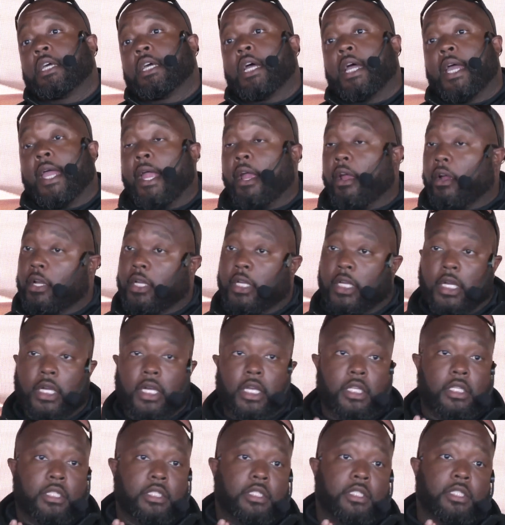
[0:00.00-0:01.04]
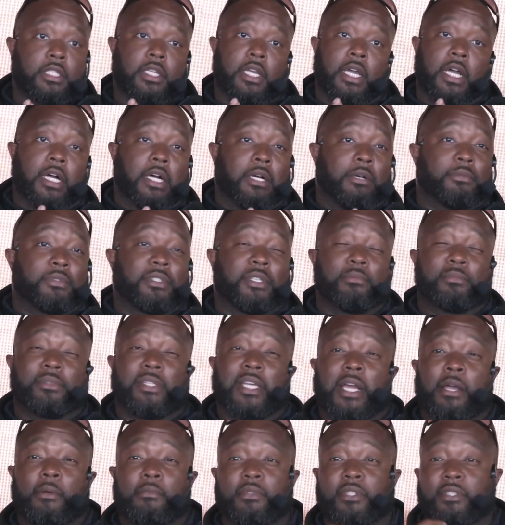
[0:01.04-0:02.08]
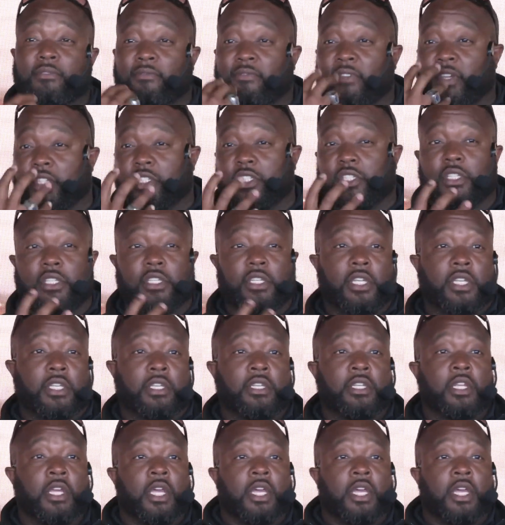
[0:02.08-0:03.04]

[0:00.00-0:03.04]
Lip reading: haircuts, sometimes vision and